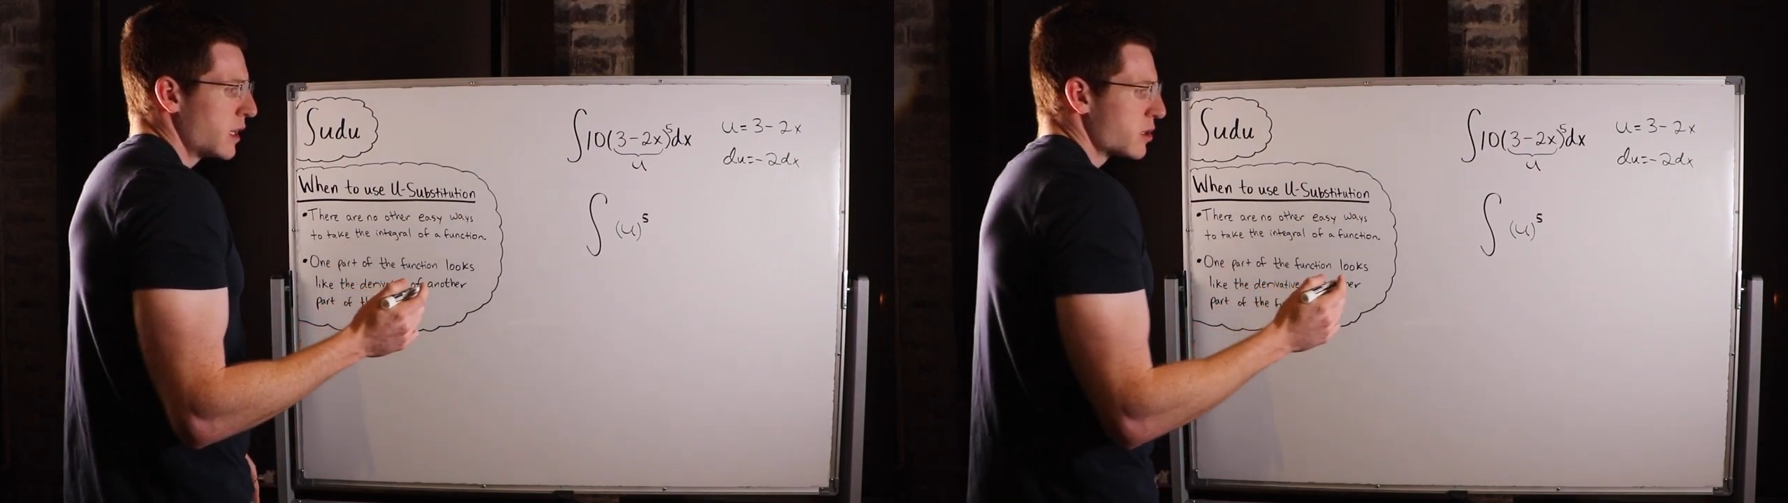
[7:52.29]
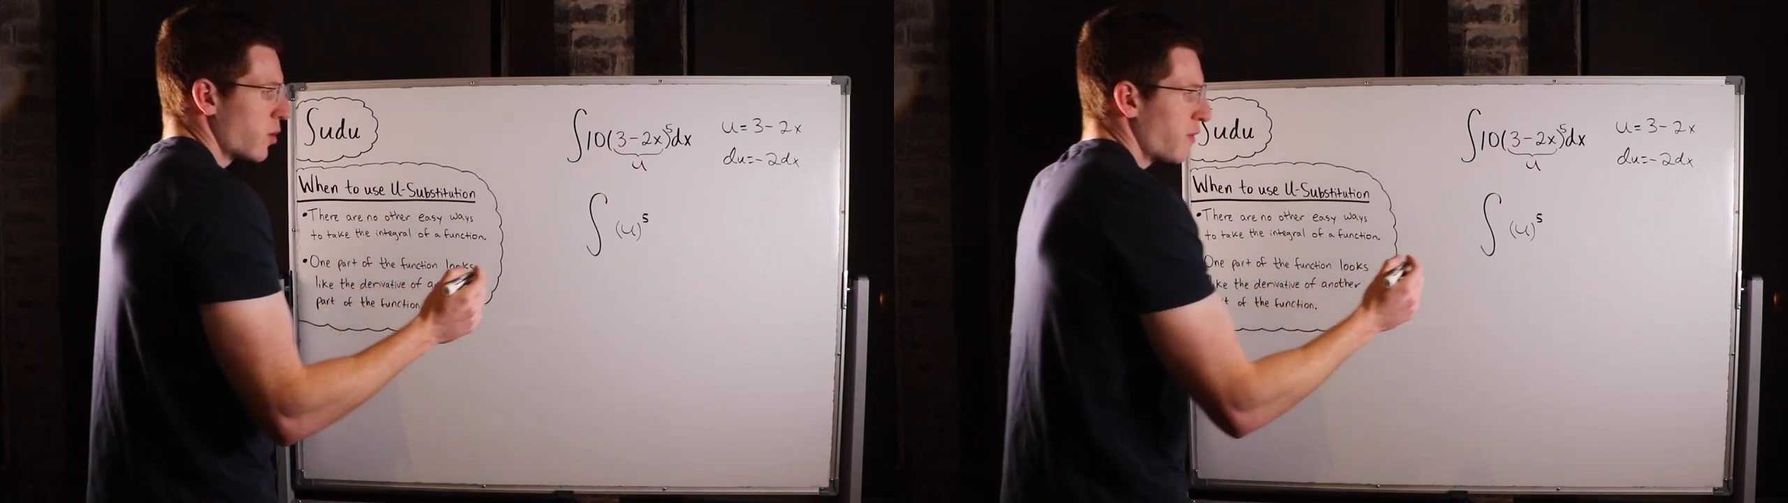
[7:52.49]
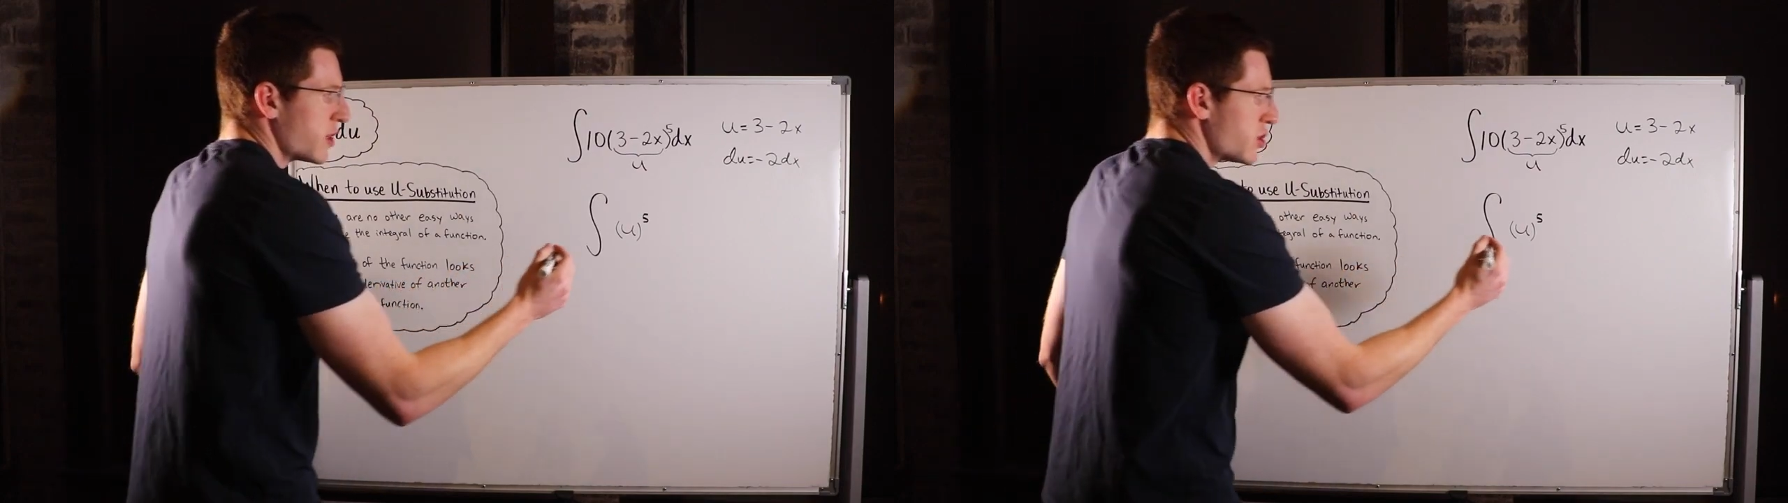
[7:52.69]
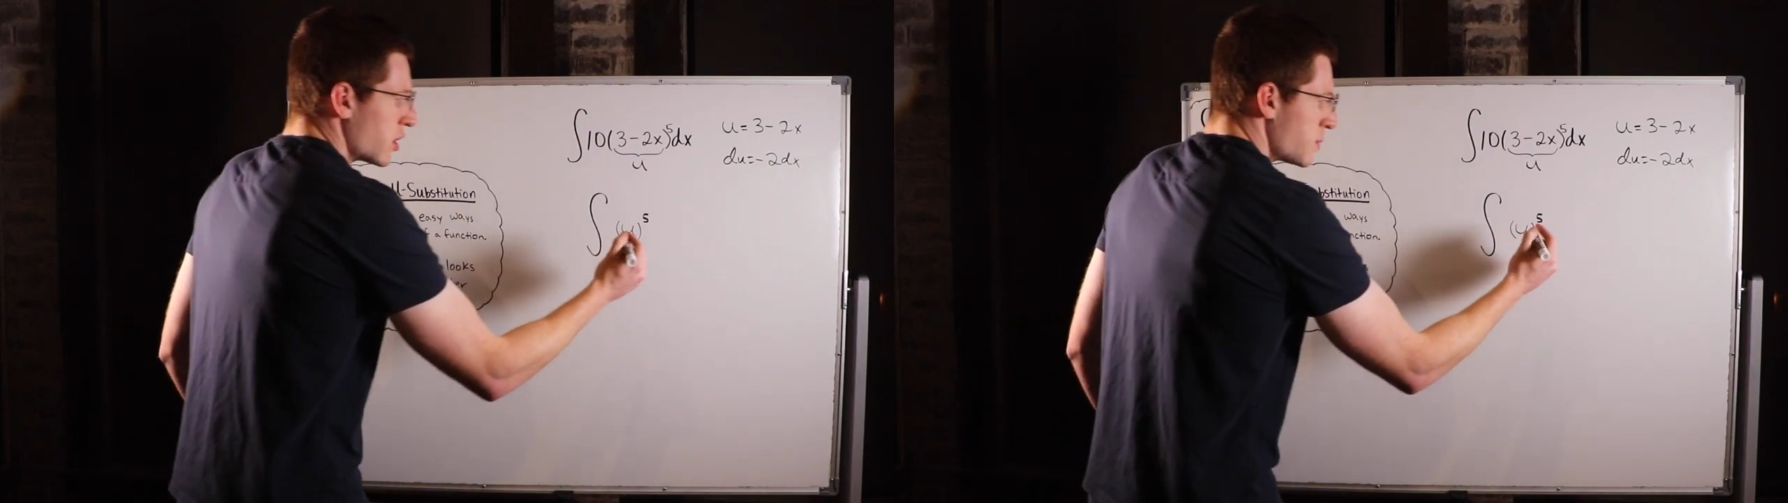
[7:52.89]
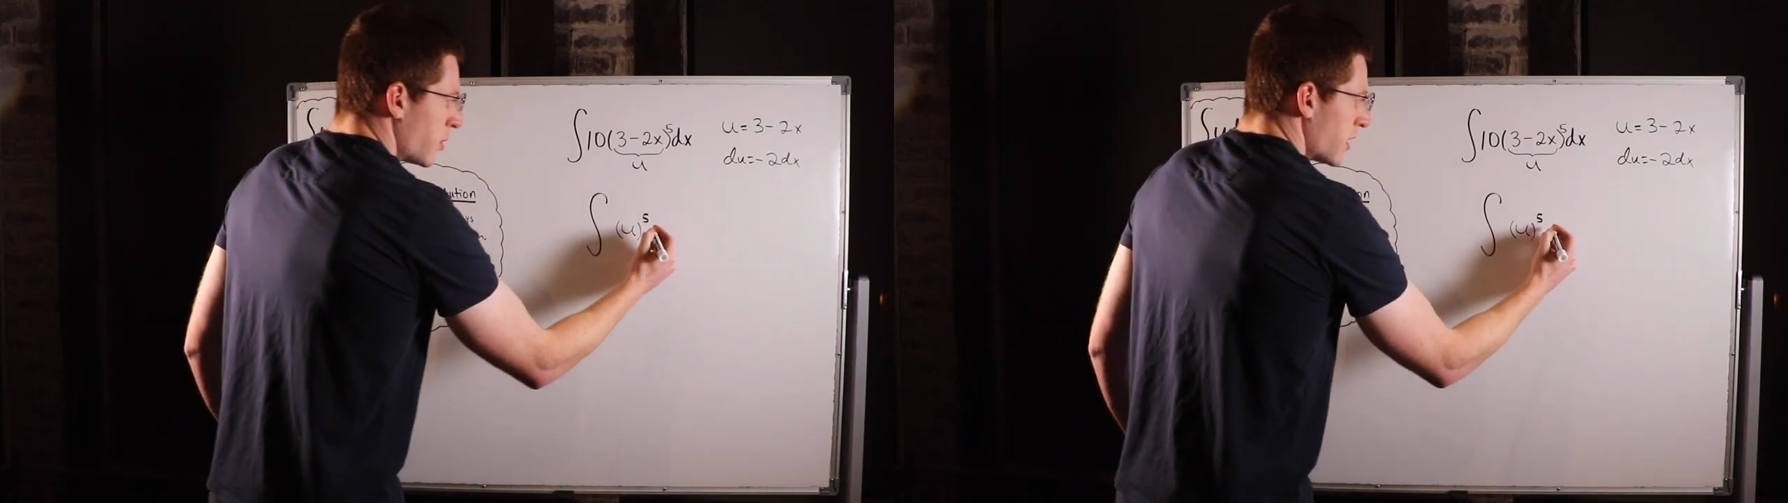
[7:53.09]
So if I
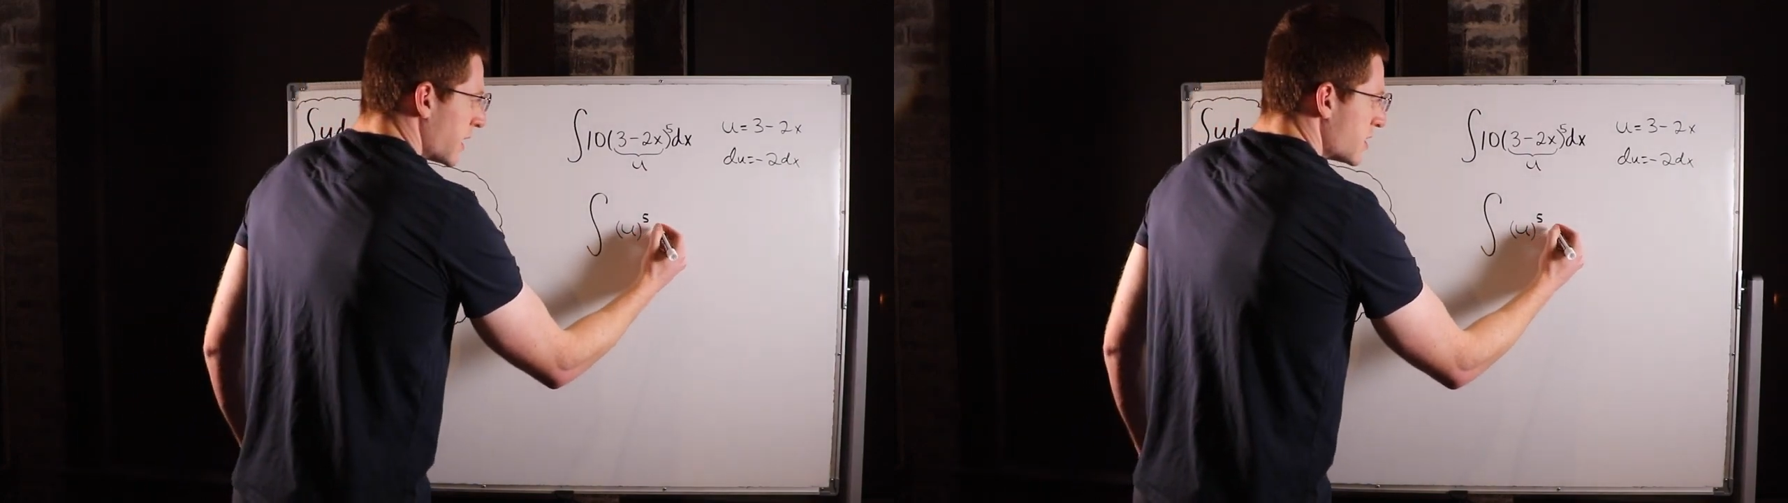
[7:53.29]
just put